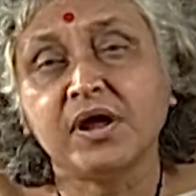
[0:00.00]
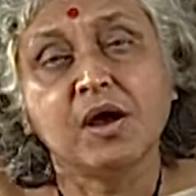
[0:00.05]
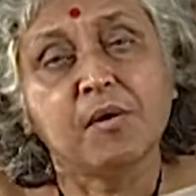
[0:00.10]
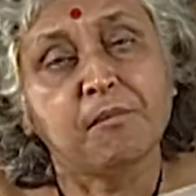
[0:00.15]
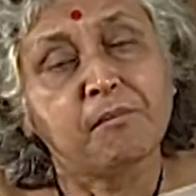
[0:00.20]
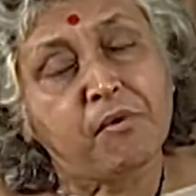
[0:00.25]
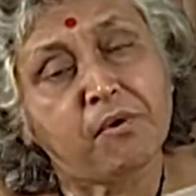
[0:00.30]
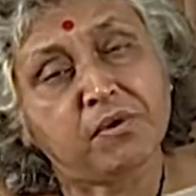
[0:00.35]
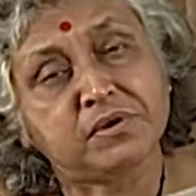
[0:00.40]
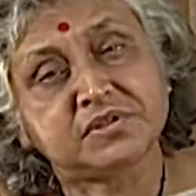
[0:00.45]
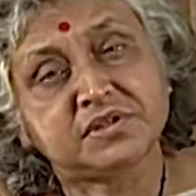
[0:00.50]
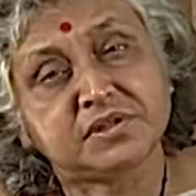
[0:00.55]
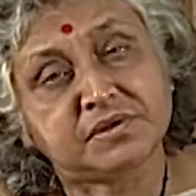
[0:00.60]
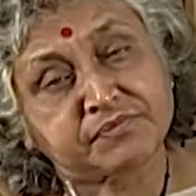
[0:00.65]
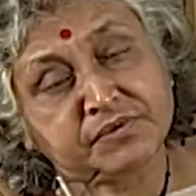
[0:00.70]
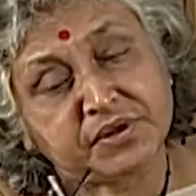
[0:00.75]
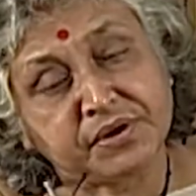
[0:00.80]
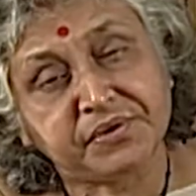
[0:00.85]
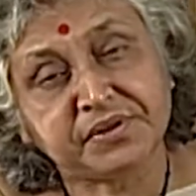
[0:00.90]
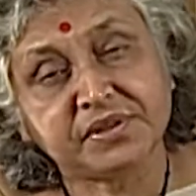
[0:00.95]
both
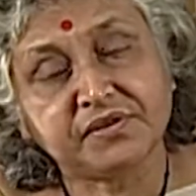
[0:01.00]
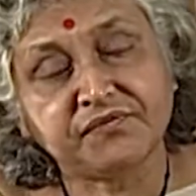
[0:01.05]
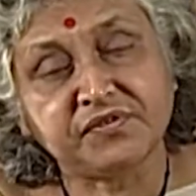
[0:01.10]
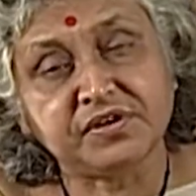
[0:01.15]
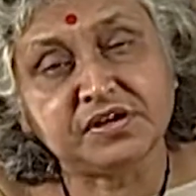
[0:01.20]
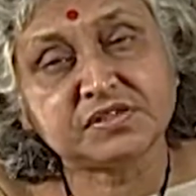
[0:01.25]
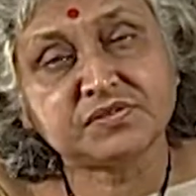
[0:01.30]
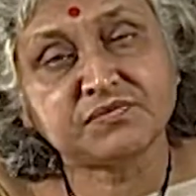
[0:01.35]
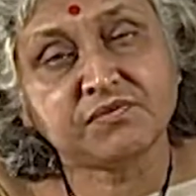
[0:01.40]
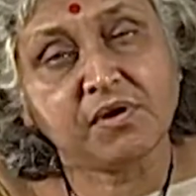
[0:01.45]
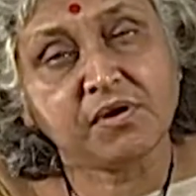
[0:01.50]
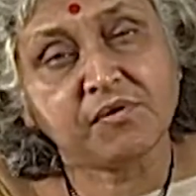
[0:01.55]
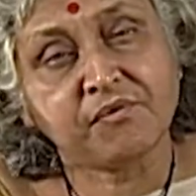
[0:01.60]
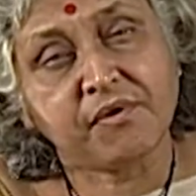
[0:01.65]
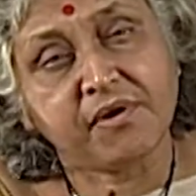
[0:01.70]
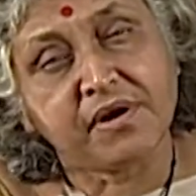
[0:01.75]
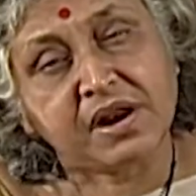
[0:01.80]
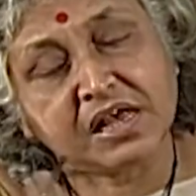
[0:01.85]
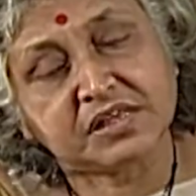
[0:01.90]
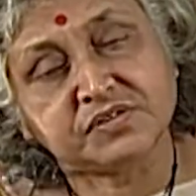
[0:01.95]
during the First World
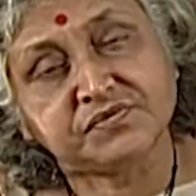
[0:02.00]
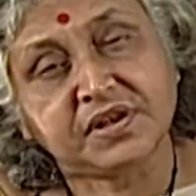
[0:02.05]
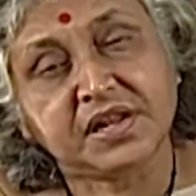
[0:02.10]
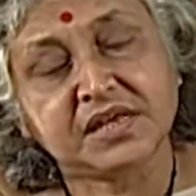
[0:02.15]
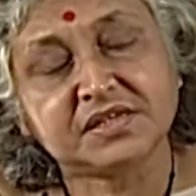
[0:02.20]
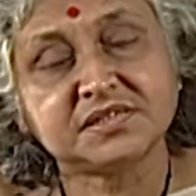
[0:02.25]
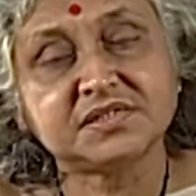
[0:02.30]
War as well as the